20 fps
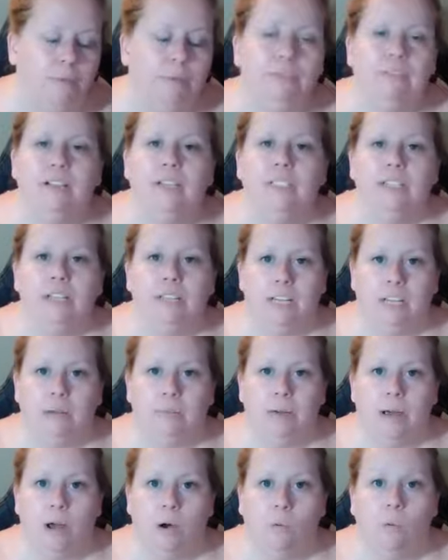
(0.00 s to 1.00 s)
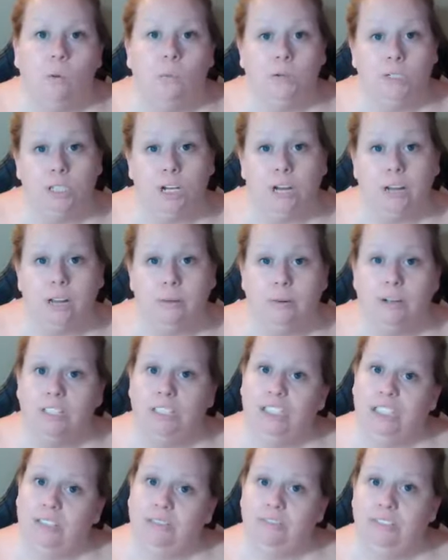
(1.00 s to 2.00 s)
things to think about when we're talking about
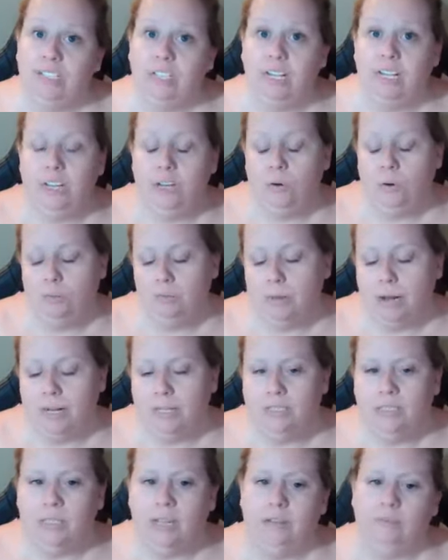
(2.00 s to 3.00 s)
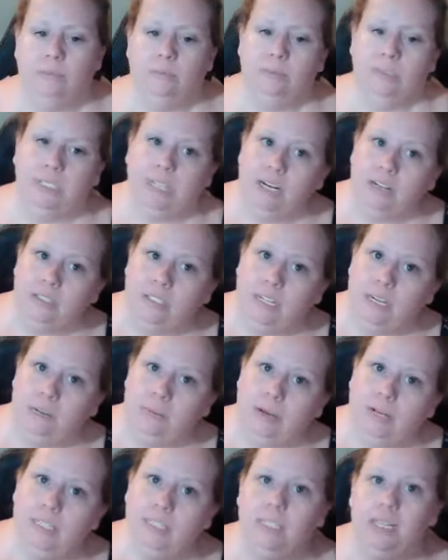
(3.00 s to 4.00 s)
shifting your mindset from a scarcity
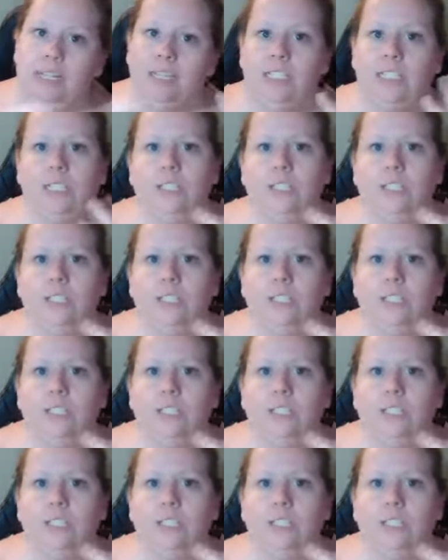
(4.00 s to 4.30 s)
mindset